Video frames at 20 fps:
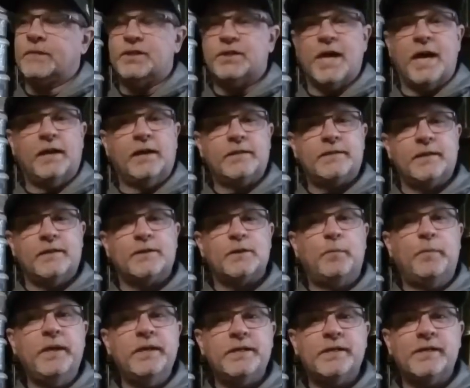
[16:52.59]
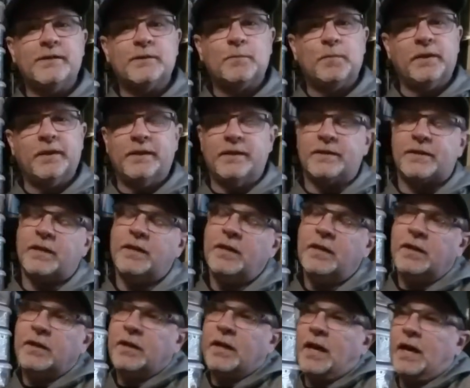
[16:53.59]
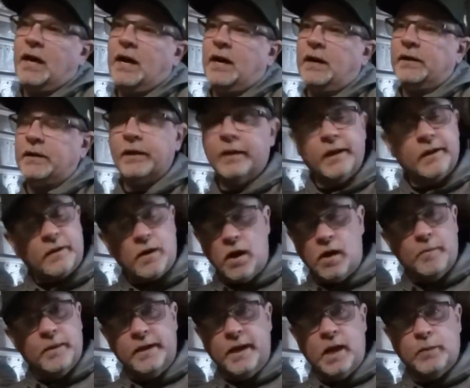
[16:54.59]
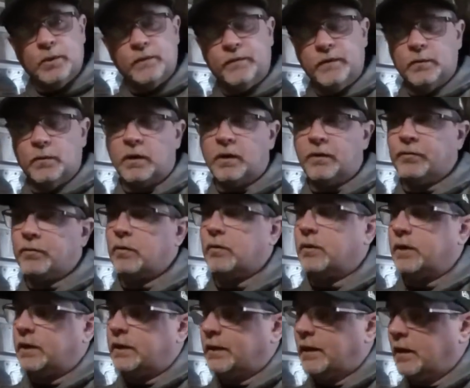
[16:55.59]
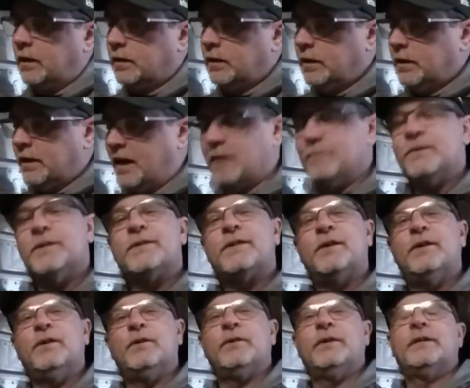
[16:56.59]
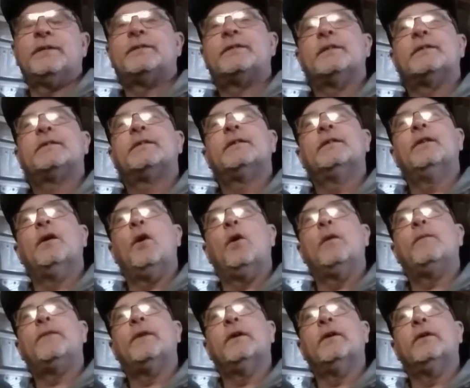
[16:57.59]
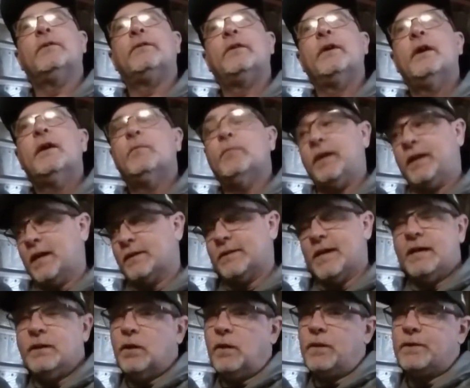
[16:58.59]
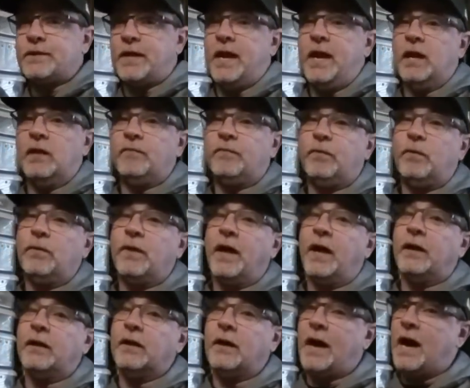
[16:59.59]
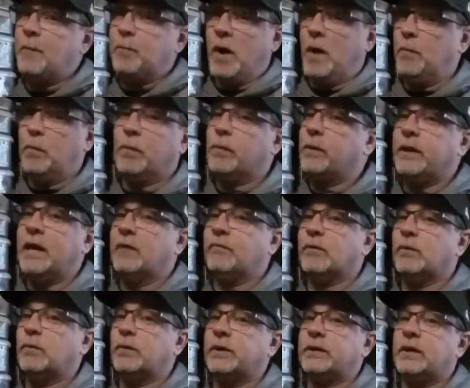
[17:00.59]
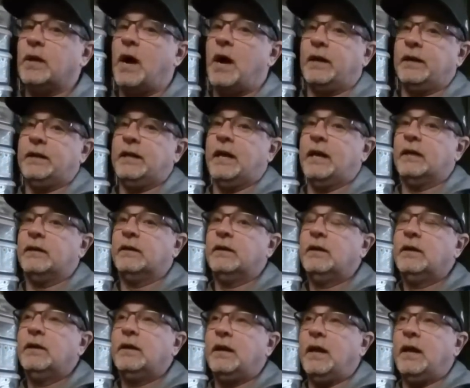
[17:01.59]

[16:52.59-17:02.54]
Genus and species, please. A common name if you want to throw it in there. I'm just curious to know if there's, because I know there's a handful that I probably never would got again,